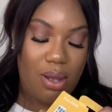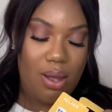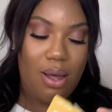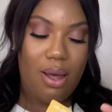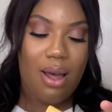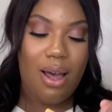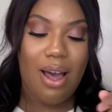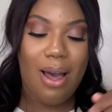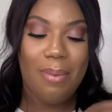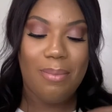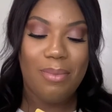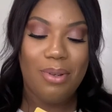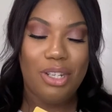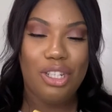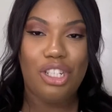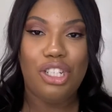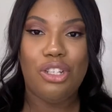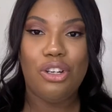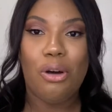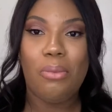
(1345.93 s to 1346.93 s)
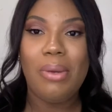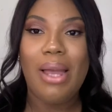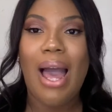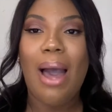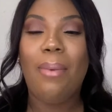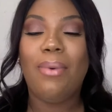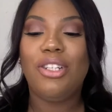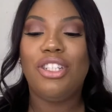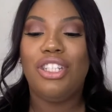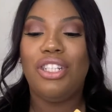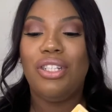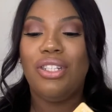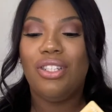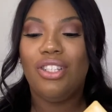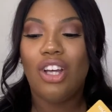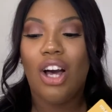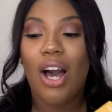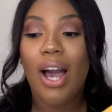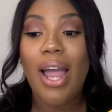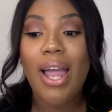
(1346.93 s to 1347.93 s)
Um, she told me how when she
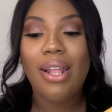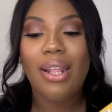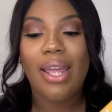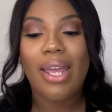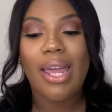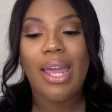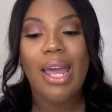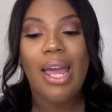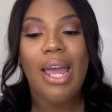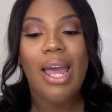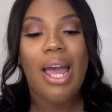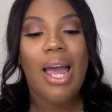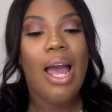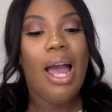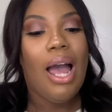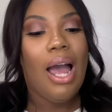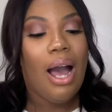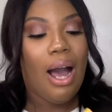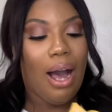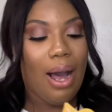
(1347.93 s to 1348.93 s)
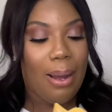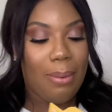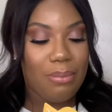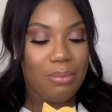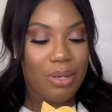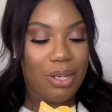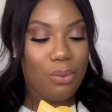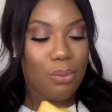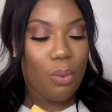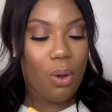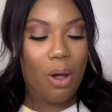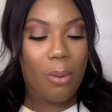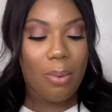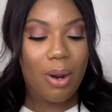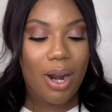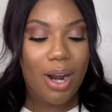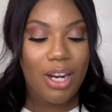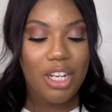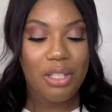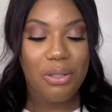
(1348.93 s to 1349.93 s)
saw it, like um, in
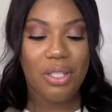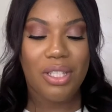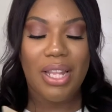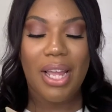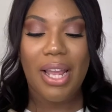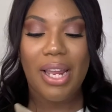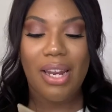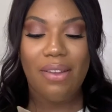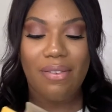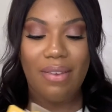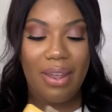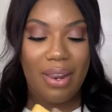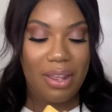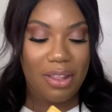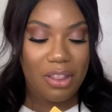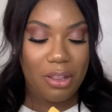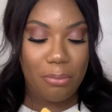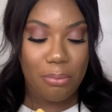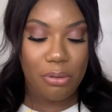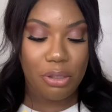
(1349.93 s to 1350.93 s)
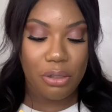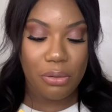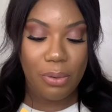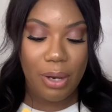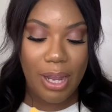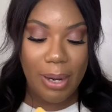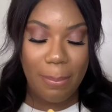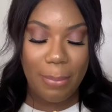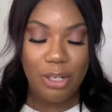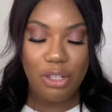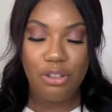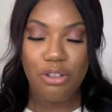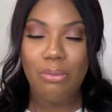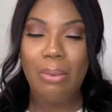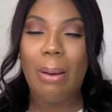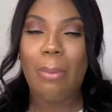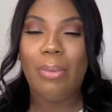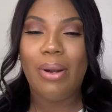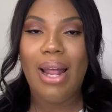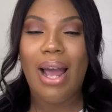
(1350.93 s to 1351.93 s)
Walmart. She was thinking of getting the blue one, but she
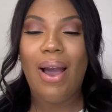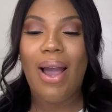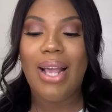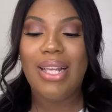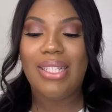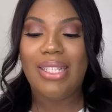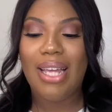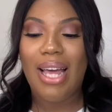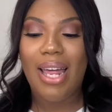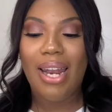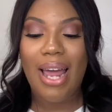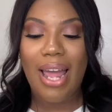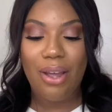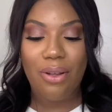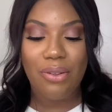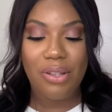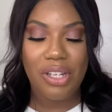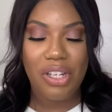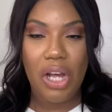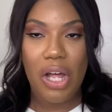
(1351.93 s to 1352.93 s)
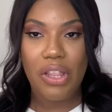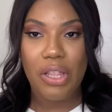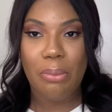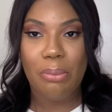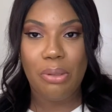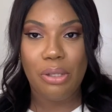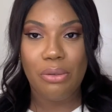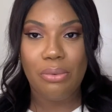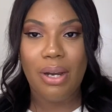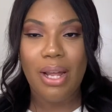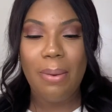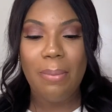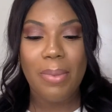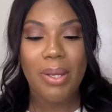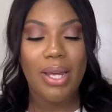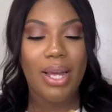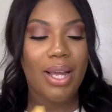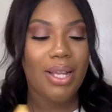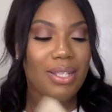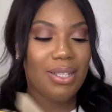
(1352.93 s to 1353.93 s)
remembered how I said I only got the blue one
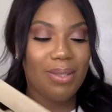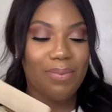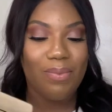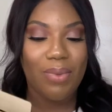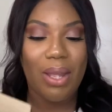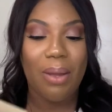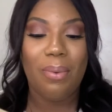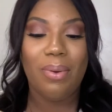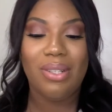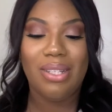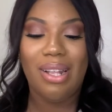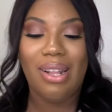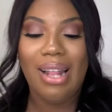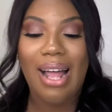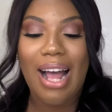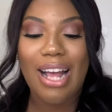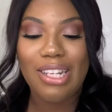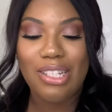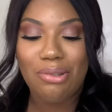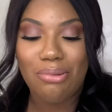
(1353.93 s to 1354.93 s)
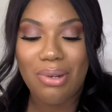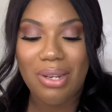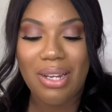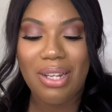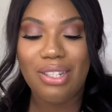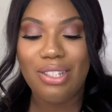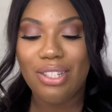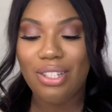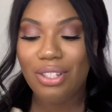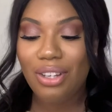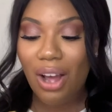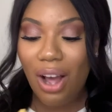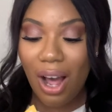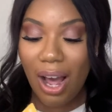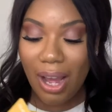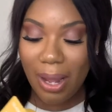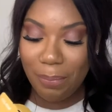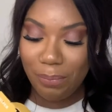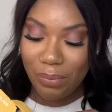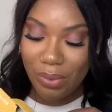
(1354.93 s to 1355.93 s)
because it was the last one in
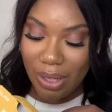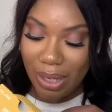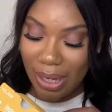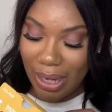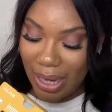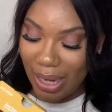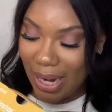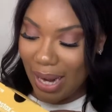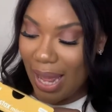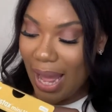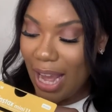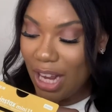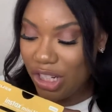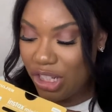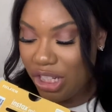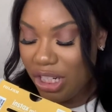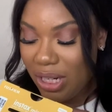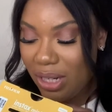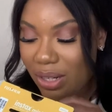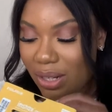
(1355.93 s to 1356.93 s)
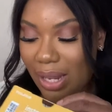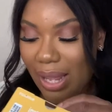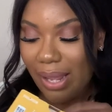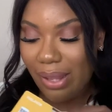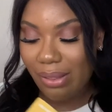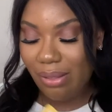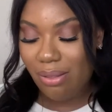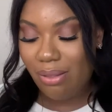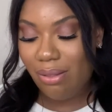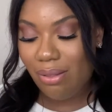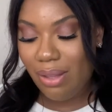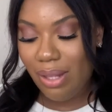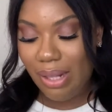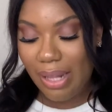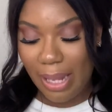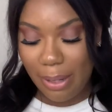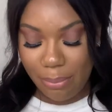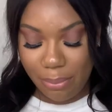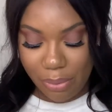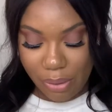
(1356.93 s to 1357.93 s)
stock and I actually didn't like the
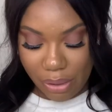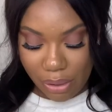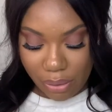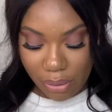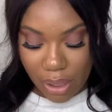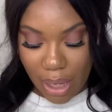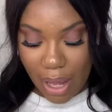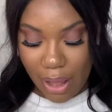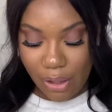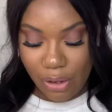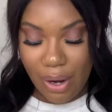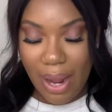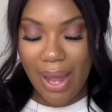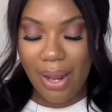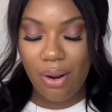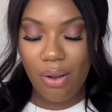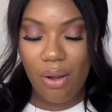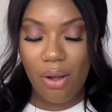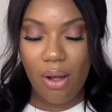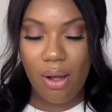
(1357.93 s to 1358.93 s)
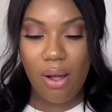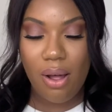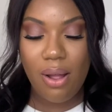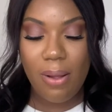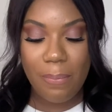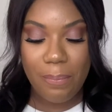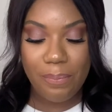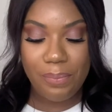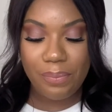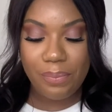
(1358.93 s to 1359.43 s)
light blue color at all.